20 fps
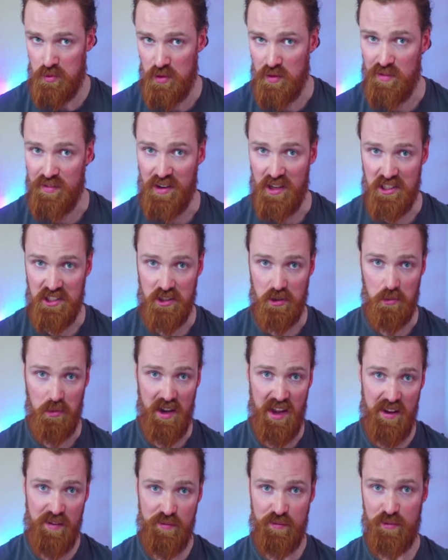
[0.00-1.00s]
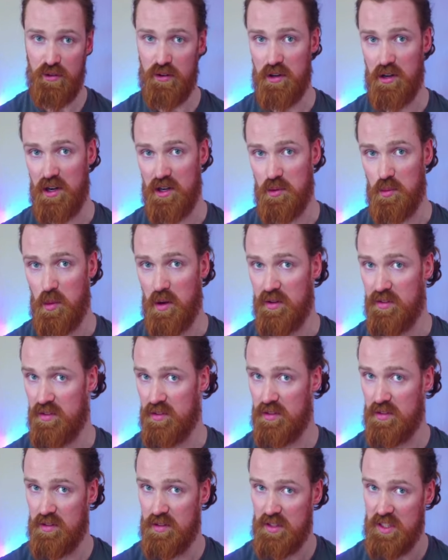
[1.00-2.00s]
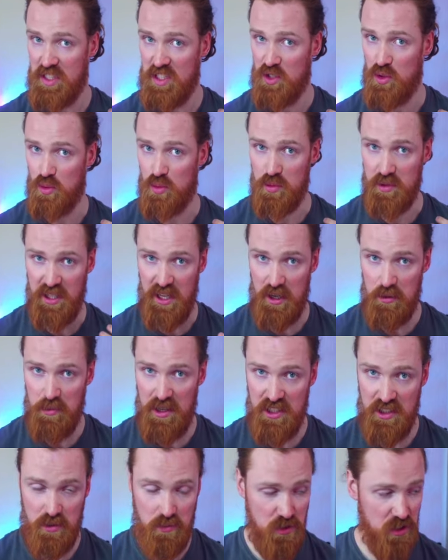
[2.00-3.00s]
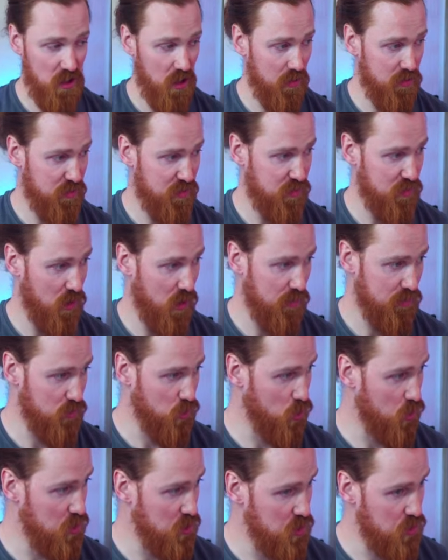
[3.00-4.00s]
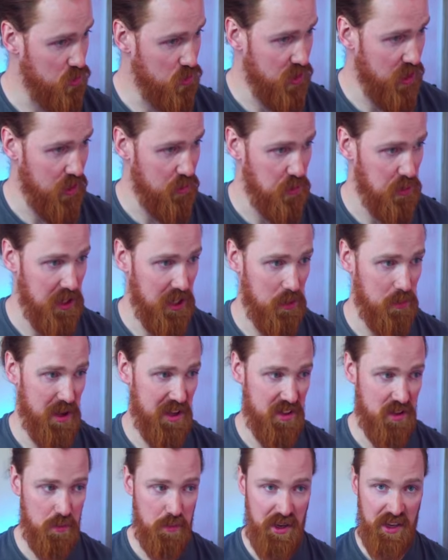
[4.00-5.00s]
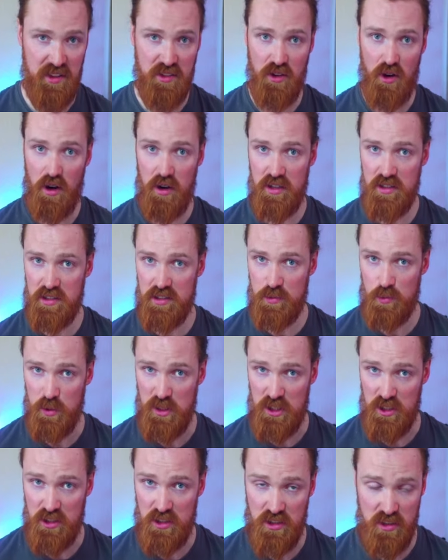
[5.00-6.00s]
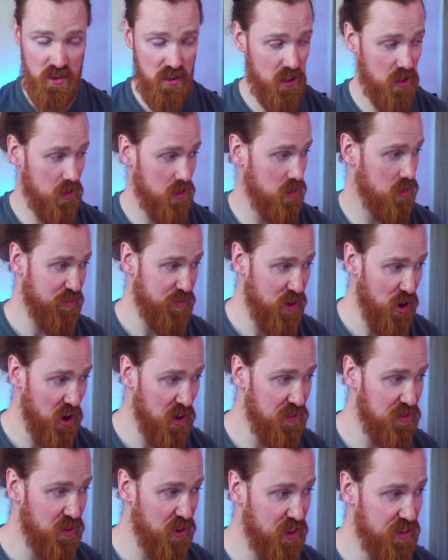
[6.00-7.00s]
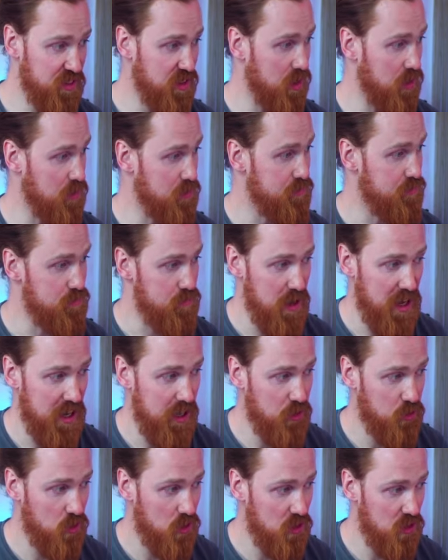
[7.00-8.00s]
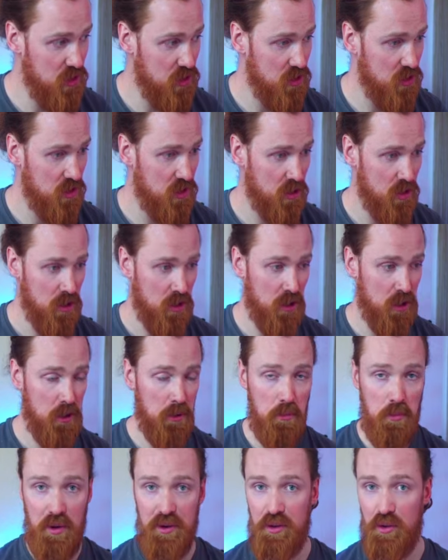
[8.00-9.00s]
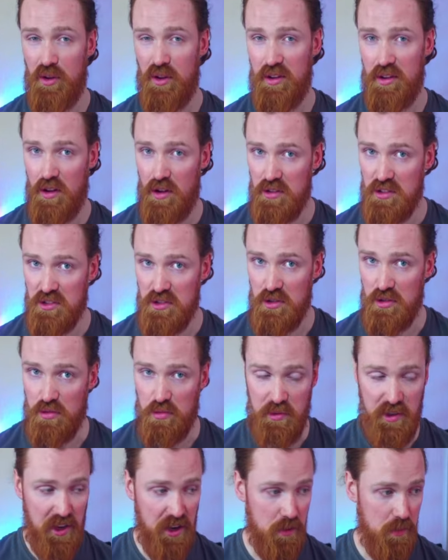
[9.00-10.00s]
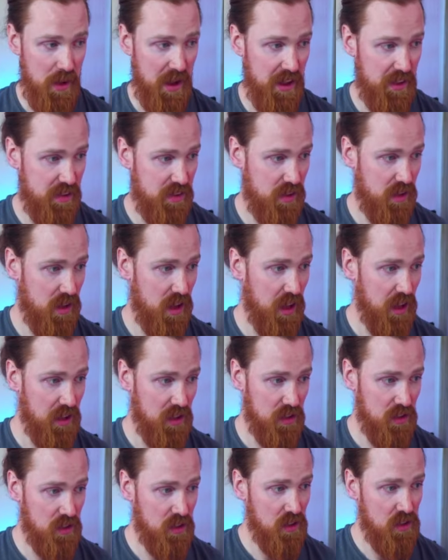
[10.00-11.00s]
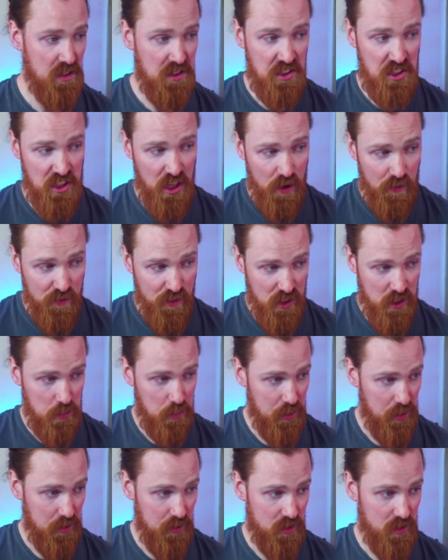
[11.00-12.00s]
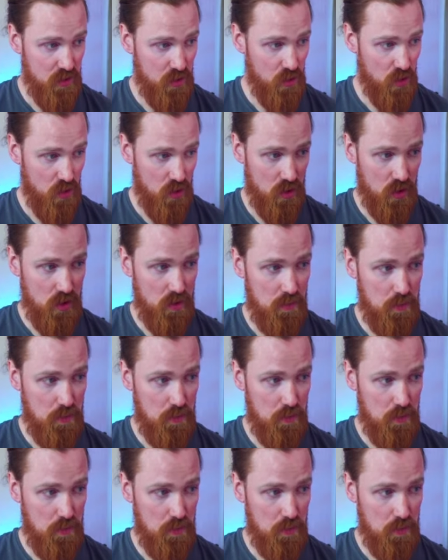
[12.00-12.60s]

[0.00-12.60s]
you've lost some life, you're gonna want to reanimate some stuff. Of course, you can reanimate the big targets we just seen, Valgavoth and Beledros. but you could also reanimate a Selfless Spirit or